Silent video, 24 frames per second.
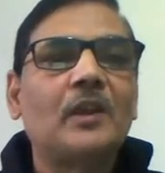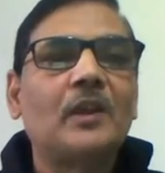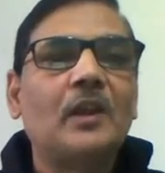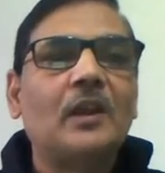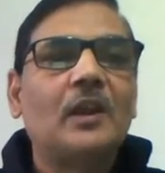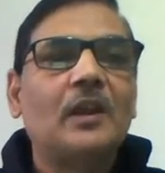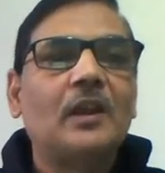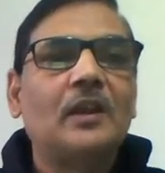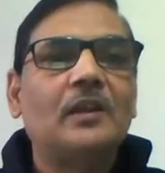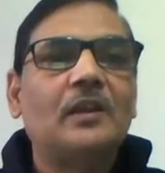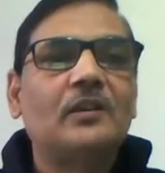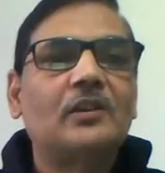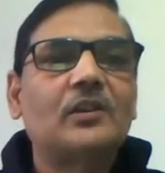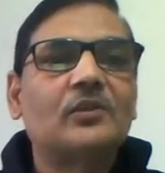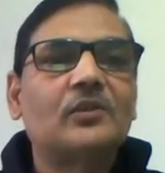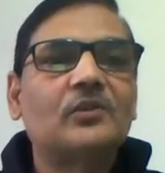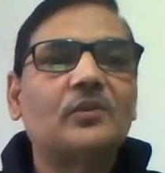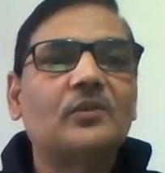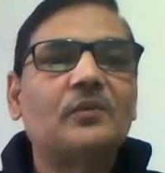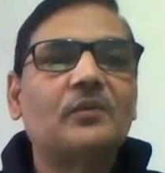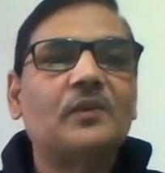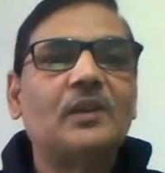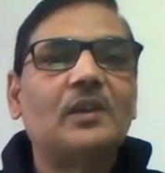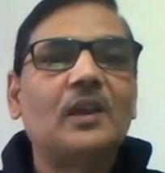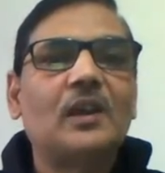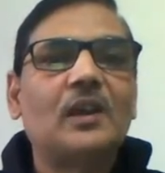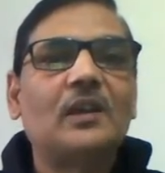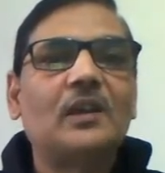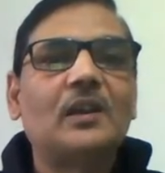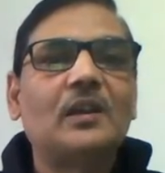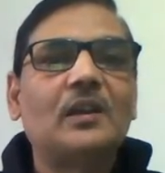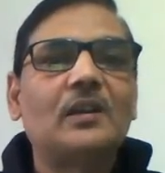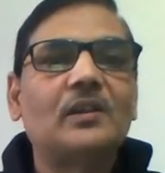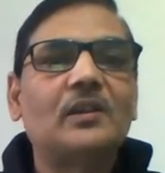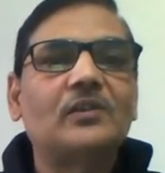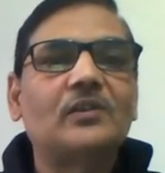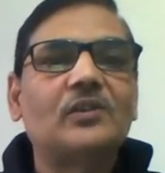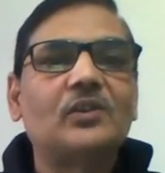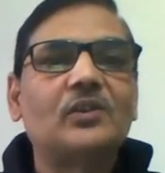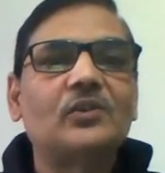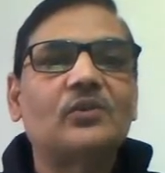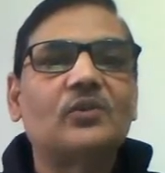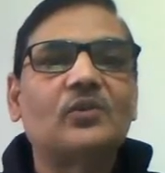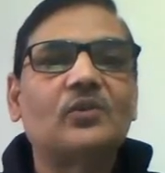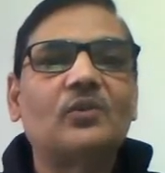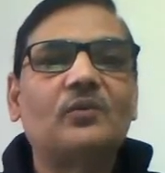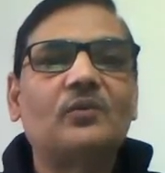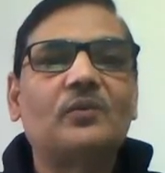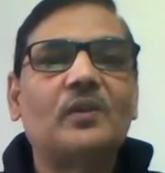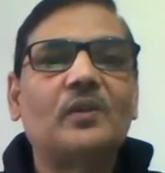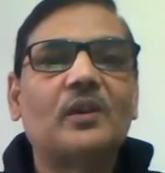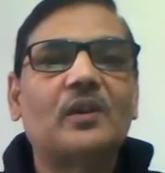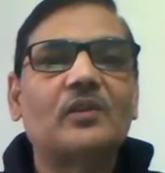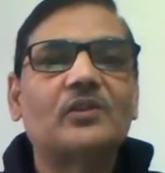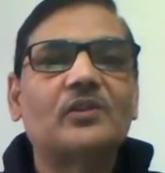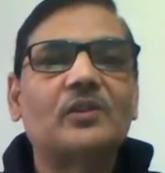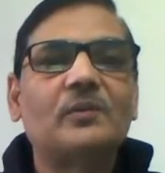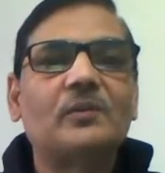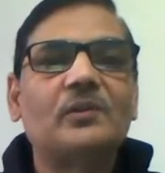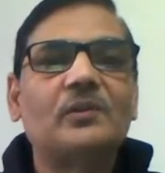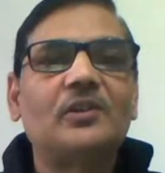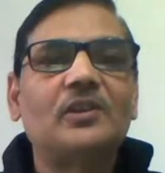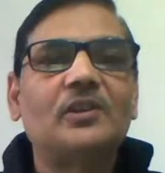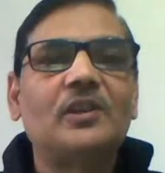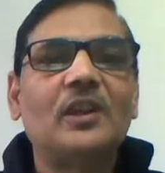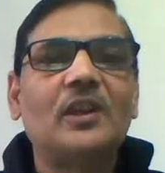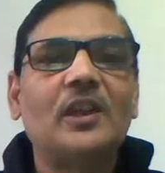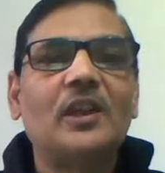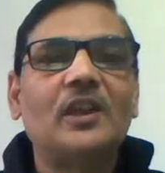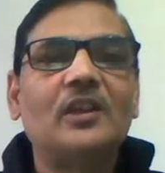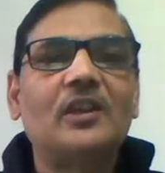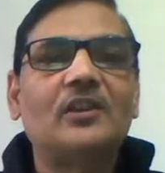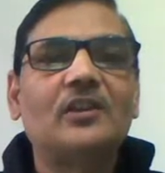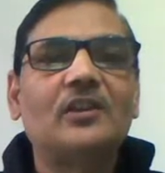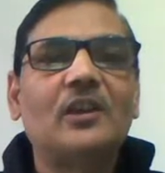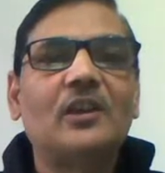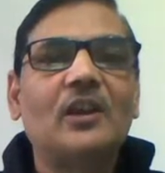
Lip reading: In Drosophila ananasi, so far 78